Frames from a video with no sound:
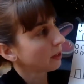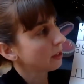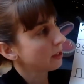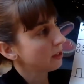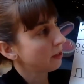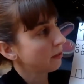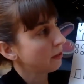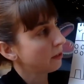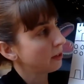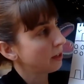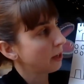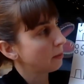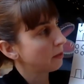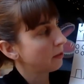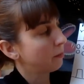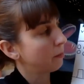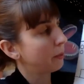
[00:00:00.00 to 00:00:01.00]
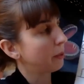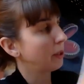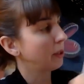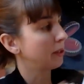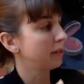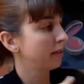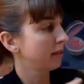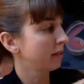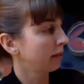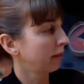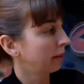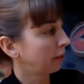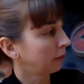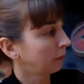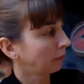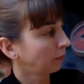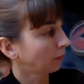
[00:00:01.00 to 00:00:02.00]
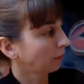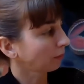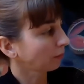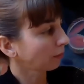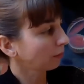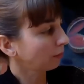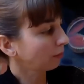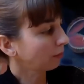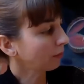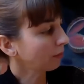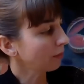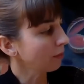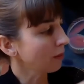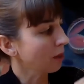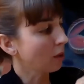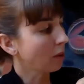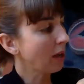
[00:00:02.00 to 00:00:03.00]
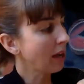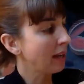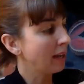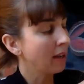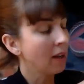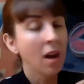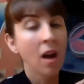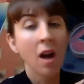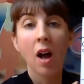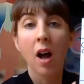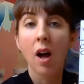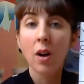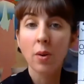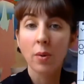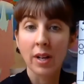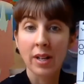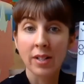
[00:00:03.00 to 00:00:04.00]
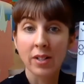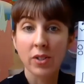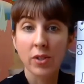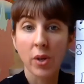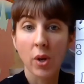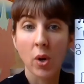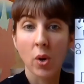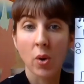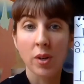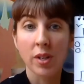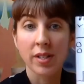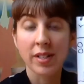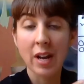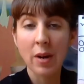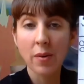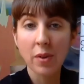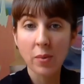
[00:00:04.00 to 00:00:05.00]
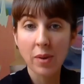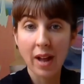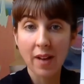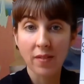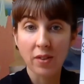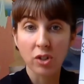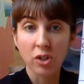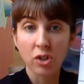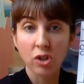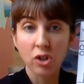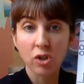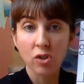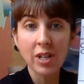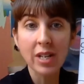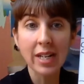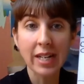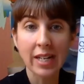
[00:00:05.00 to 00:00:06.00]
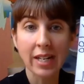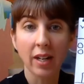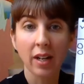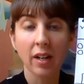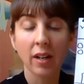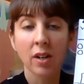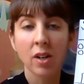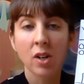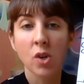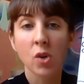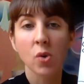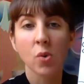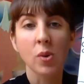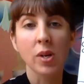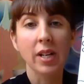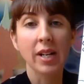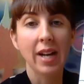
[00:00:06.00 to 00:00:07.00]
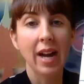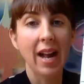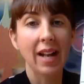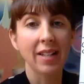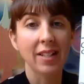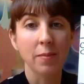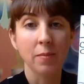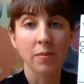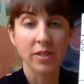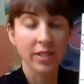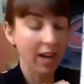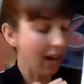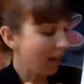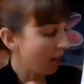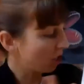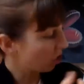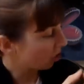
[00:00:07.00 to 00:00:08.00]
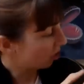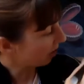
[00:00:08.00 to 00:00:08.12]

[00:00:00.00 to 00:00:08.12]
different types of birds. Okay. Oh, and so now that we have a street here, we could add some dashed